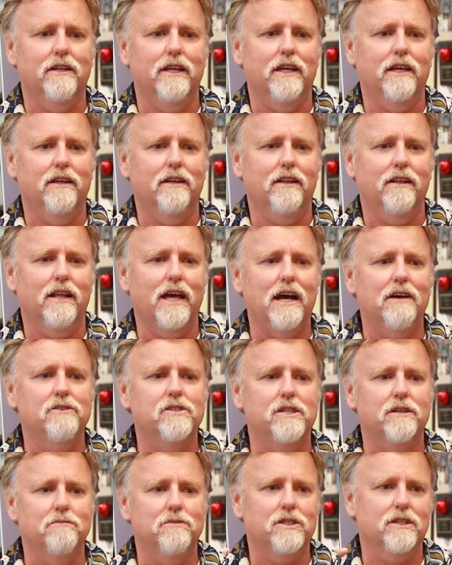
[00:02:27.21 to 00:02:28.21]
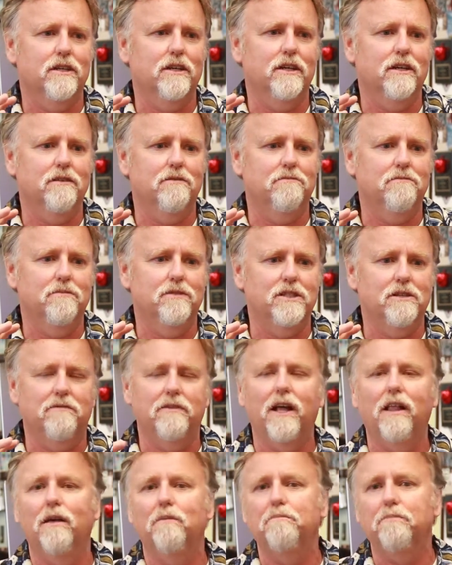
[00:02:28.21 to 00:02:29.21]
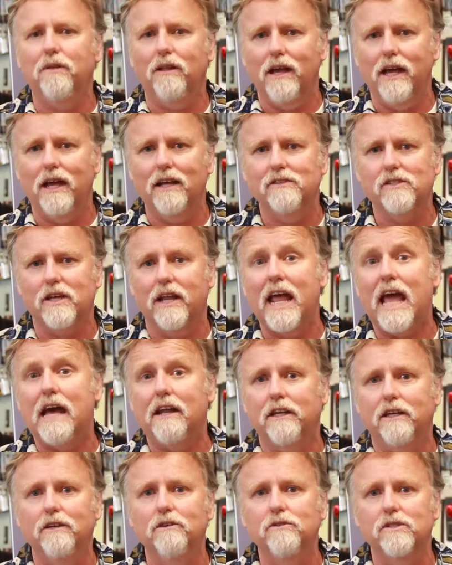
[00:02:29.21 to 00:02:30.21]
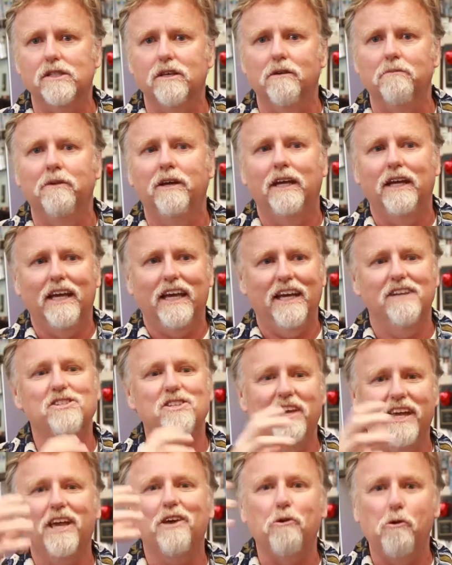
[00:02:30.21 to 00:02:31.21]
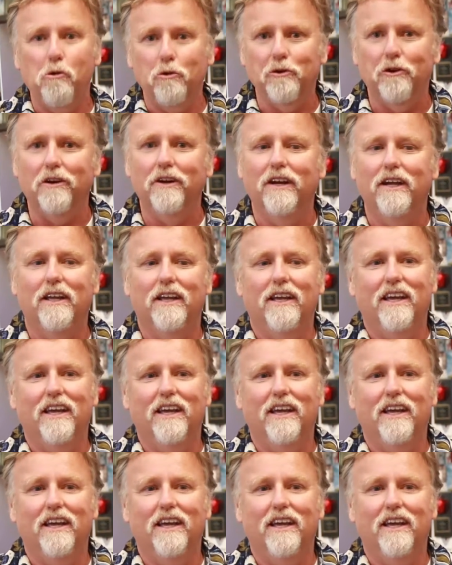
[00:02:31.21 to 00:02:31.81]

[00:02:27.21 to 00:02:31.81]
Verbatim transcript: and allows them to develop plans on how to use them as they get older.